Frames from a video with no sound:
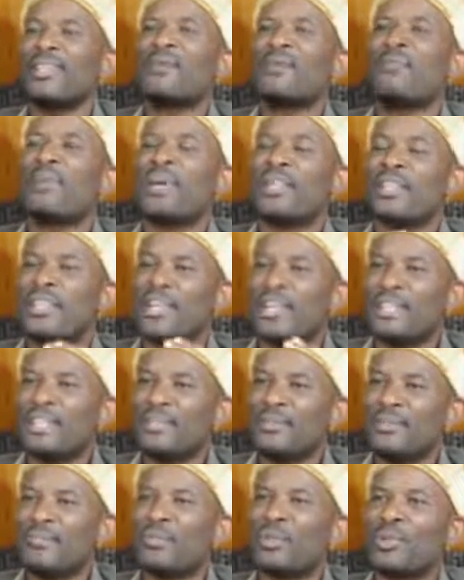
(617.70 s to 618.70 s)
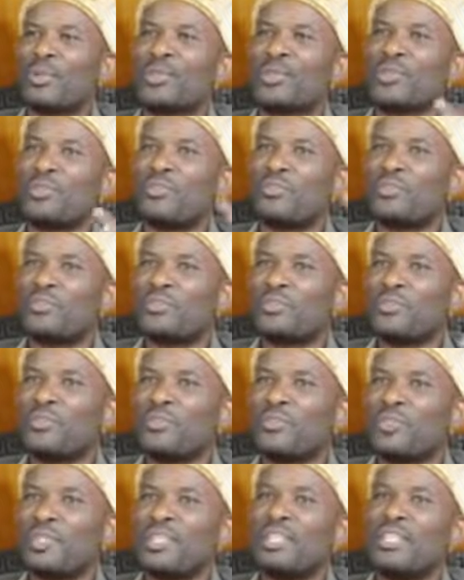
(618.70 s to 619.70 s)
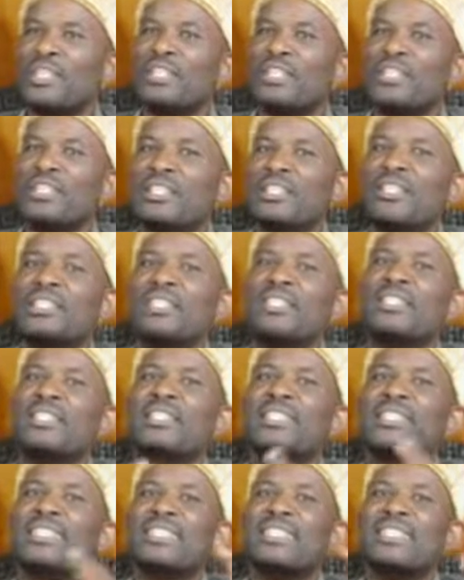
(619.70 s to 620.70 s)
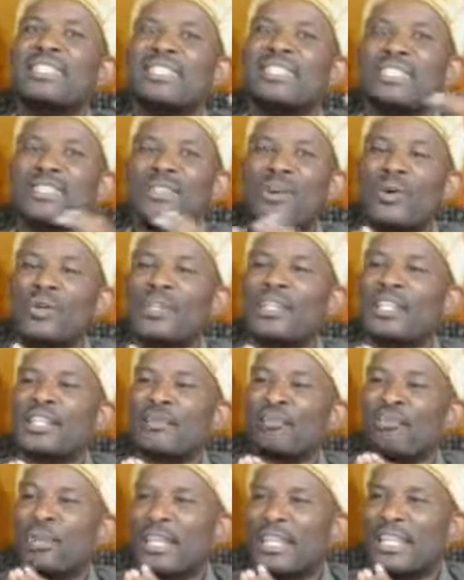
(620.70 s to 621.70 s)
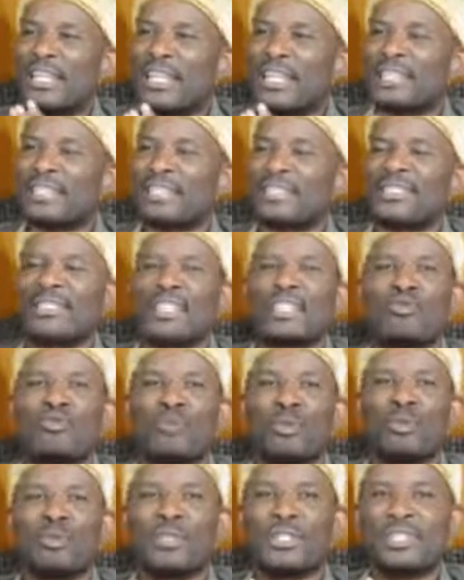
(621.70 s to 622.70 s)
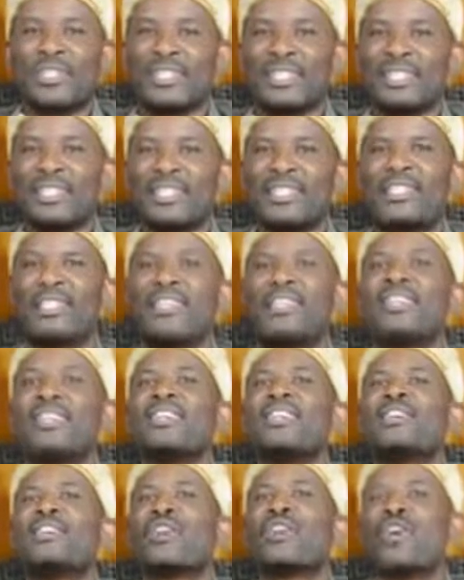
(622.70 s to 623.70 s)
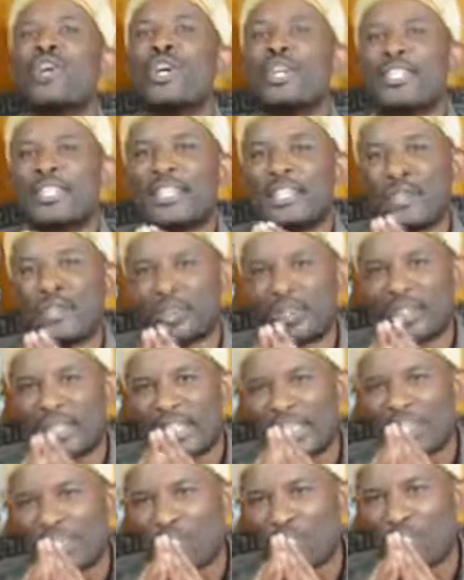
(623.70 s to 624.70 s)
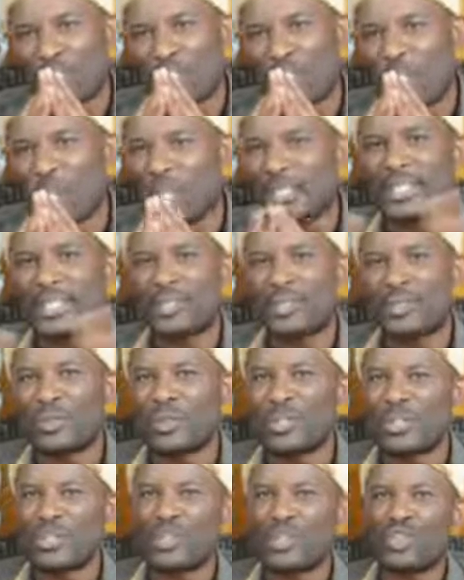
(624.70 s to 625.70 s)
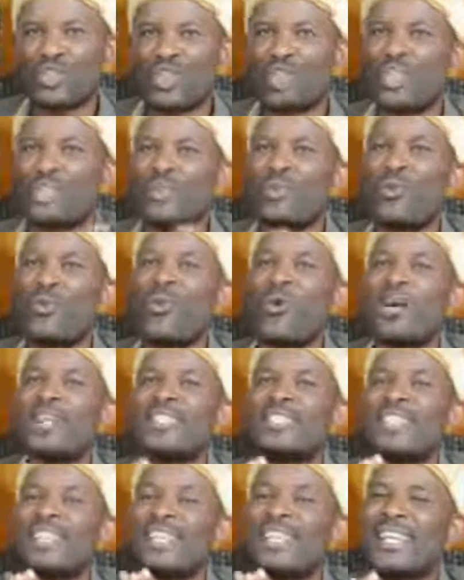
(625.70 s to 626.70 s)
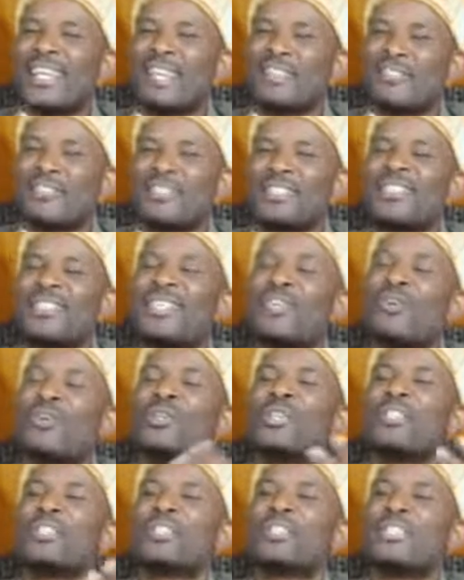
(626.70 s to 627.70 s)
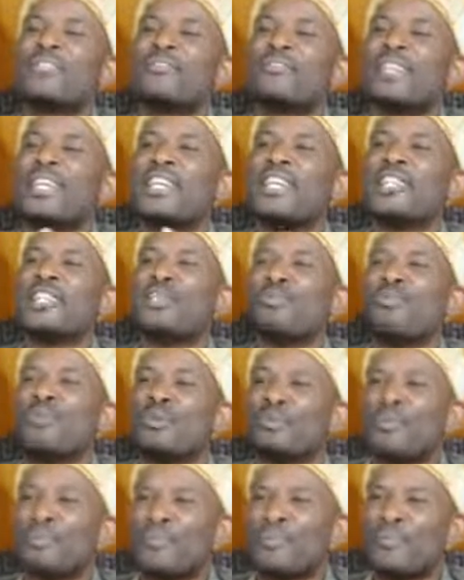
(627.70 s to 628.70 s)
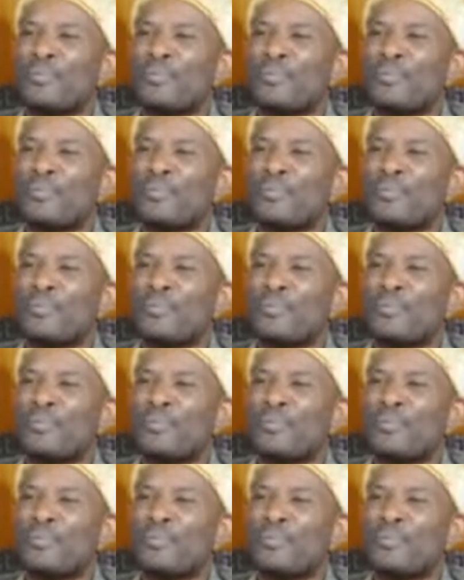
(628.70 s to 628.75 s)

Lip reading: But then, because of the sin or the rebellious that people did, God had to send water to destroy what he loved. He only saved 8 people.